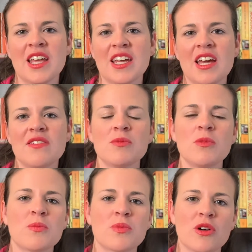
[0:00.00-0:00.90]
They gave
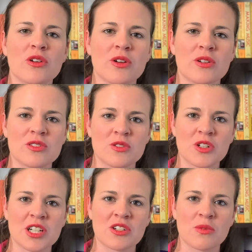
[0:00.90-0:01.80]
them a
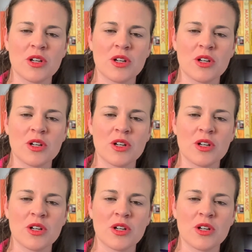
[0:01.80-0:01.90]
bronchoconstrictor.